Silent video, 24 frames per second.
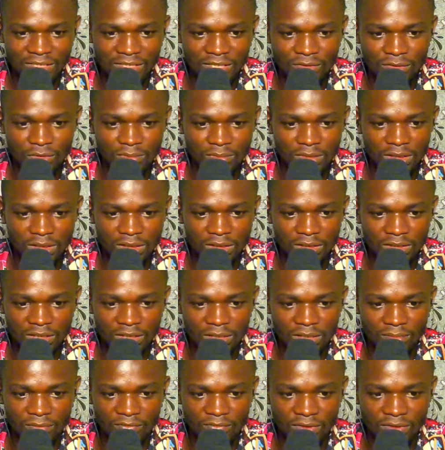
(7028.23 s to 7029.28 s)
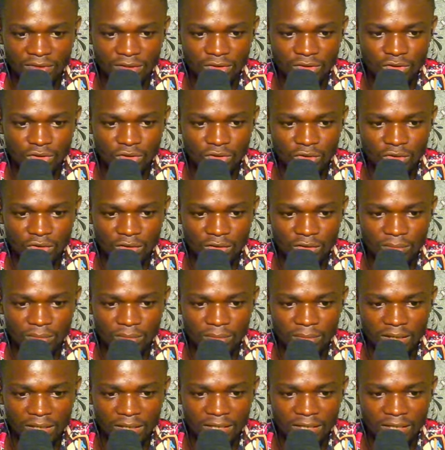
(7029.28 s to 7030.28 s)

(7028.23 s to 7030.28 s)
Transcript: thinks I'm a very strong player.